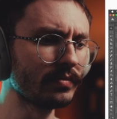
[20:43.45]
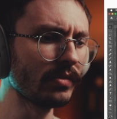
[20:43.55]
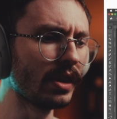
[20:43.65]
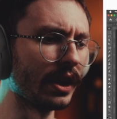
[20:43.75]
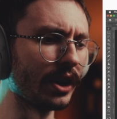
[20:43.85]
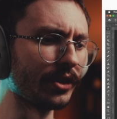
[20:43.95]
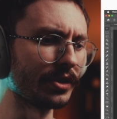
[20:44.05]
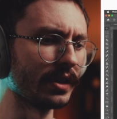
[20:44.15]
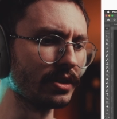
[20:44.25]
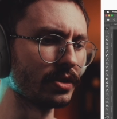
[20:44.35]
Another
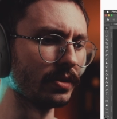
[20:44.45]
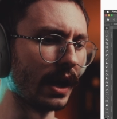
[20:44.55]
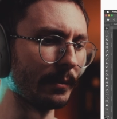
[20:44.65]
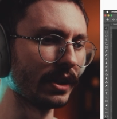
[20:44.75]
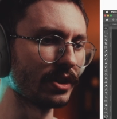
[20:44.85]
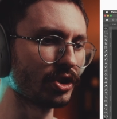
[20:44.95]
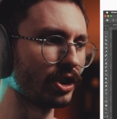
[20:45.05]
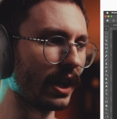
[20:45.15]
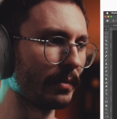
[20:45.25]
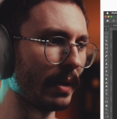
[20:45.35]
thing too, I'm going to
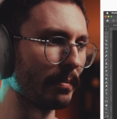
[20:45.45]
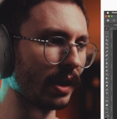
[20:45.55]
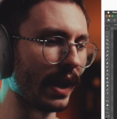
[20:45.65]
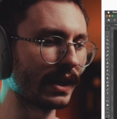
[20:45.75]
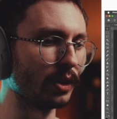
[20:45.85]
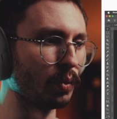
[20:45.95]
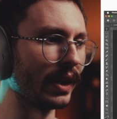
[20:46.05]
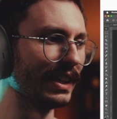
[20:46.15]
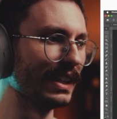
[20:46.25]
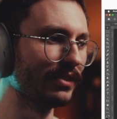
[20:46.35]
check my black and white,
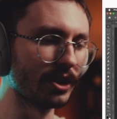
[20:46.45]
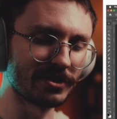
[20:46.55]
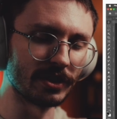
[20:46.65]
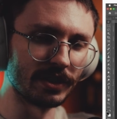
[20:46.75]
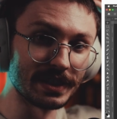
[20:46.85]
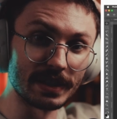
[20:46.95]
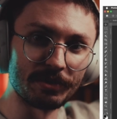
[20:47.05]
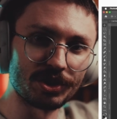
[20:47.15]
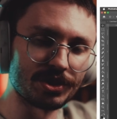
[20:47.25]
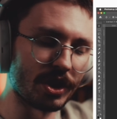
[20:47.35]
even though this
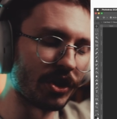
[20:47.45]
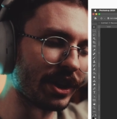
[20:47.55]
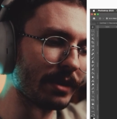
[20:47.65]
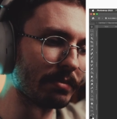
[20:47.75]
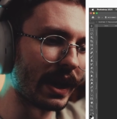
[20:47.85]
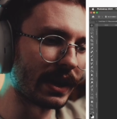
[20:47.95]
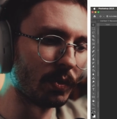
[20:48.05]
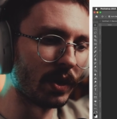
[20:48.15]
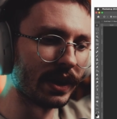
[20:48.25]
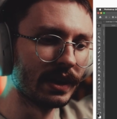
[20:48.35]
image is already in black and
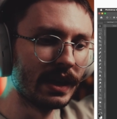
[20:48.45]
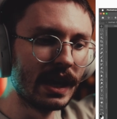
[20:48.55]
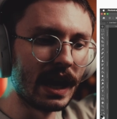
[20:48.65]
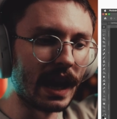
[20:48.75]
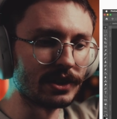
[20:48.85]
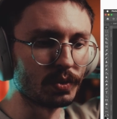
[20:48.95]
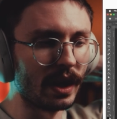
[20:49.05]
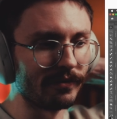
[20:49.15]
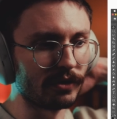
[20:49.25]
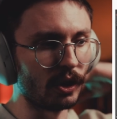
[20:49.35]
white. I just
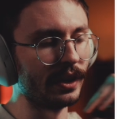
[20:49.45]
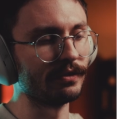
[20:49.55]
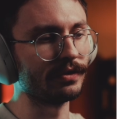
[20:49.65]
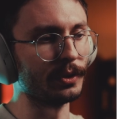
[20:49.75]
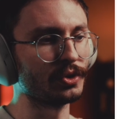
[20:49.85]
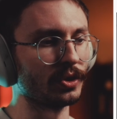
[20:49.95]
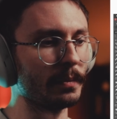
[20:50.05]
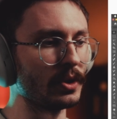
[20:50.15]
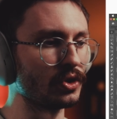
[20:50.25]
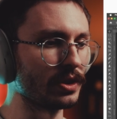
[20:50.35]
want for any future
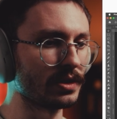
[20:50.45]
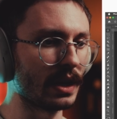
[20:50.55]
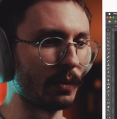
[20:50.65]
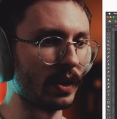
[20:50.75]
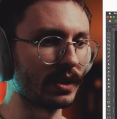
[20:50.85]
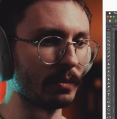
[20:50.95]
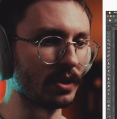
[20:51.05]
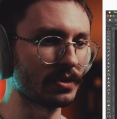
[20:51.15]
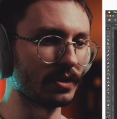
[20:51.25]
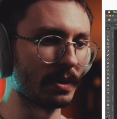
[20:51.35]
images, I want them
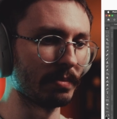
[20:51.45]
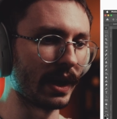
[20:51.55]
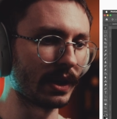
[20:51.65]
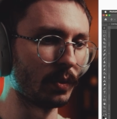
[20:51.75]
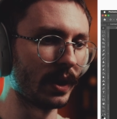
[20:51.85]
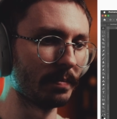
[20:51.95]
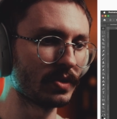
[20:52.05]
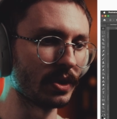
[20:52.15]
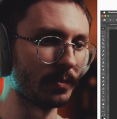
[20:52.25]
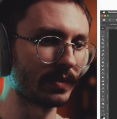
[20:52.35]
also to be black and white.
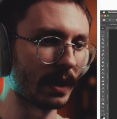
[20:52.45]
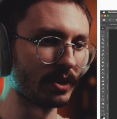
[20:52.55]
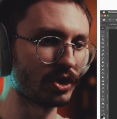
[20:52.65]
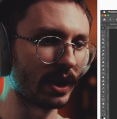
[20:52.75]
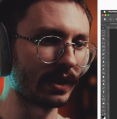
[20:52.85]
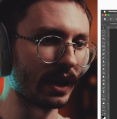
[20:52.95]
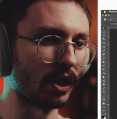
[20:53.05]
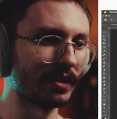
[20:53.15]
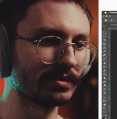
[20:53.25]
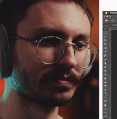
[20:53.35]
So I'm going to check that
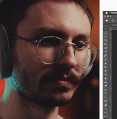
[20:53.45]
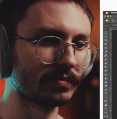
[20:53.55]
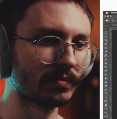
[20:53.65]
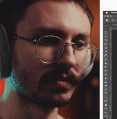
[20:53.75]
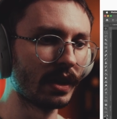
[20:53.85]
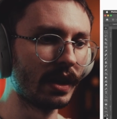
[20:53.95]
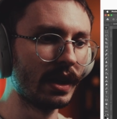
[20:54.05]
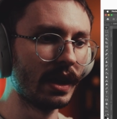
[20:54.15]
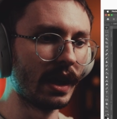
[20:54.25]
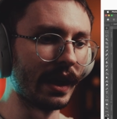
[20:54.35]
off.
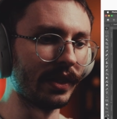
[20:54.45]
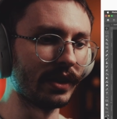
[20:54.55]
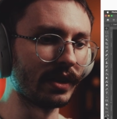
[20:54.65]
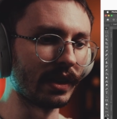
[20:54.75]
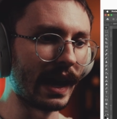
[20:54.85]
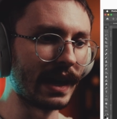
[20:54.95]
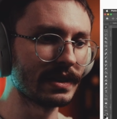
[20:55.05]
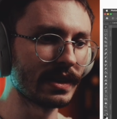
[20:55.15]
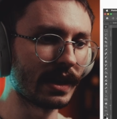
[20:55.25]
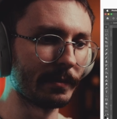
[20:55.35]
And then the last
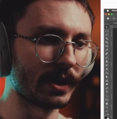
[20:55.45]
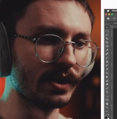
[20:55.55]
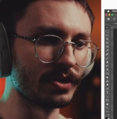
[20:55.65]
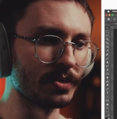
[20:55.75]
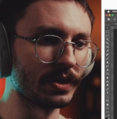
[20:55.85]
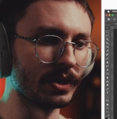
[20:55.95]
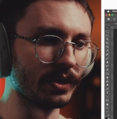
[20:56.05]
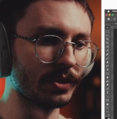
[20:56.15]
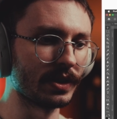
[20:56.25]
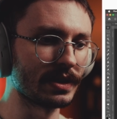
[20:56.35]
thing I'm going to do here,
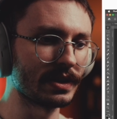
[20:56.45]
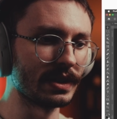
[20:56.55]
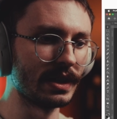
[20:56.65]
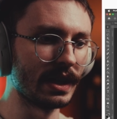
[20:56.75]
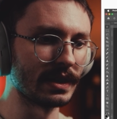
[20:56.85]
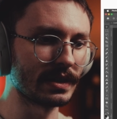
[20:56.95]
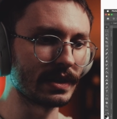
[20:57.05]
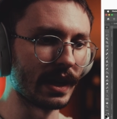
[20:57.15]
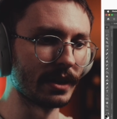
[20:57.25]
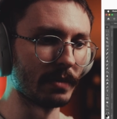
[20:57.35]
you can see
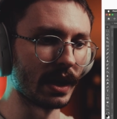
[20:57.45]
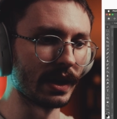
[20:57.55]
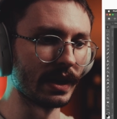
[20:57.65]
inside my,